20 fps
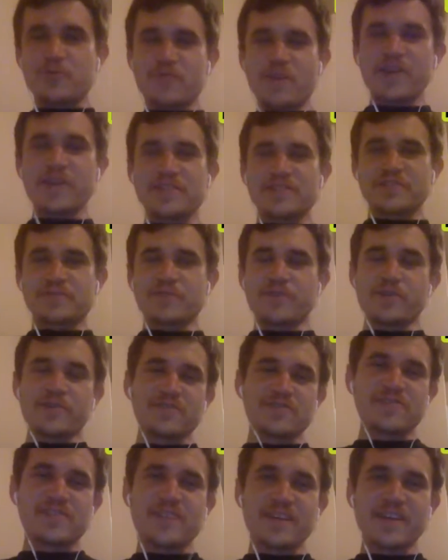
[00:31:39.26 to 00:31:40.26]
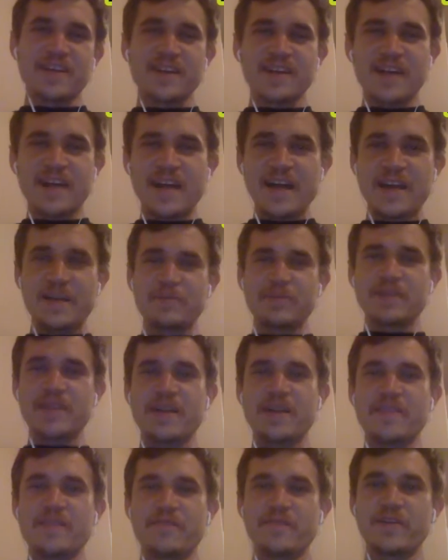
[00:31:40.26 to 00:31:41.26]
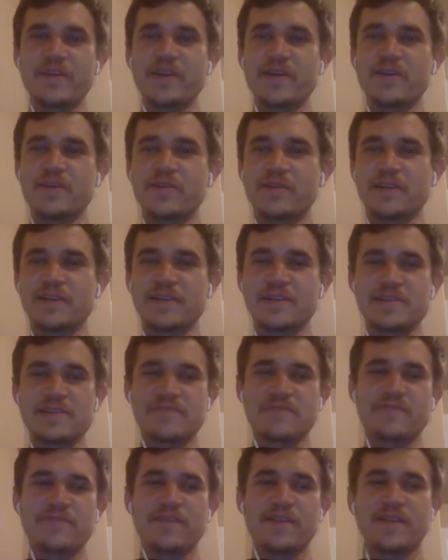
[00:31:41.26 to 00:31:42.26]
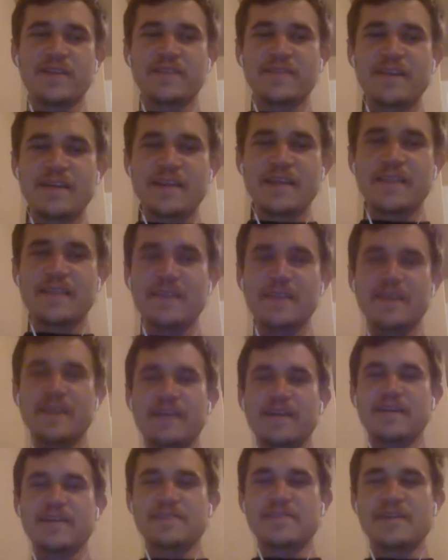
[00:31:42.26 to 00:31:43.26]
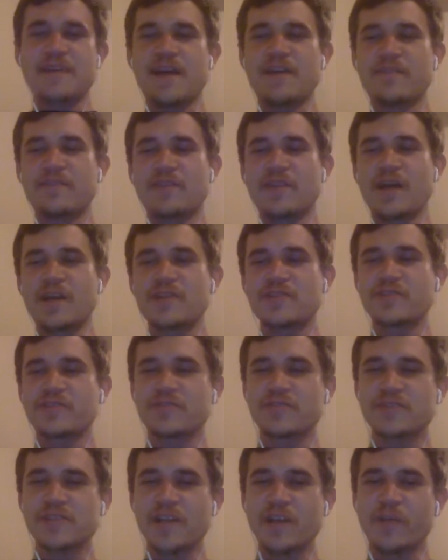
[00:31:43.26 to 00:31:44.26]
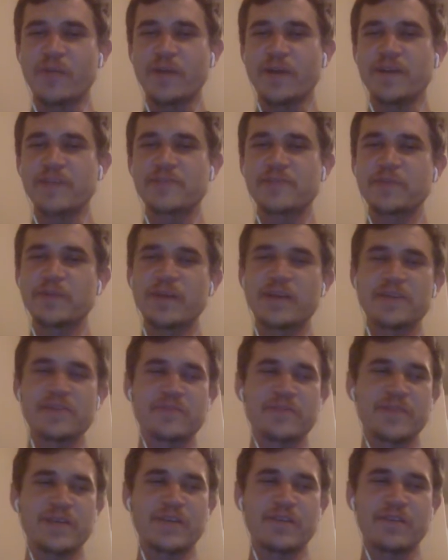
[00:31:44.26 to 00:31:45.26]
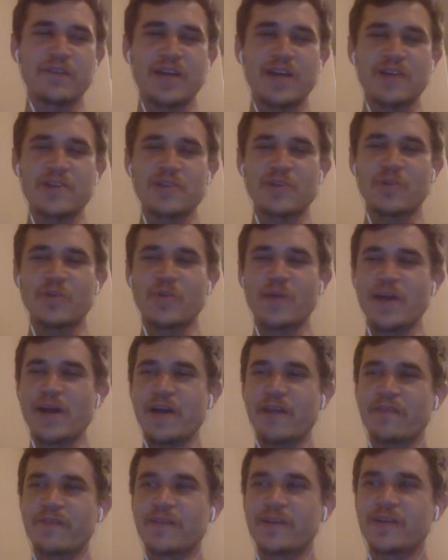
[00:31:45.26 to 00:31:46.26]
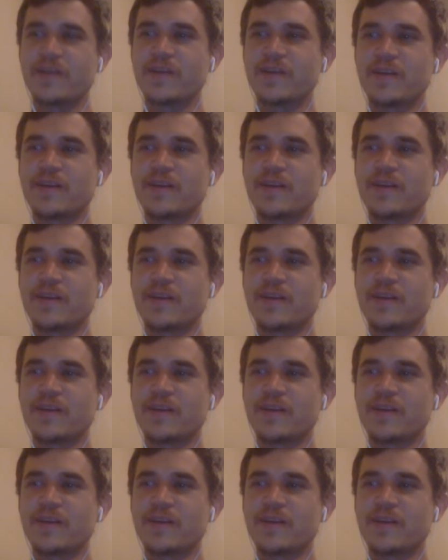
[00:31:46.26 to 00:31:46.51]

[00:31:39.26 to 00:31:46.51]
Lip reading: right into roads. Like, I had to put that in the video. It doesn't fit into anything. He doesn't have a logical segue into it. He doesn't really have a logical way out of it.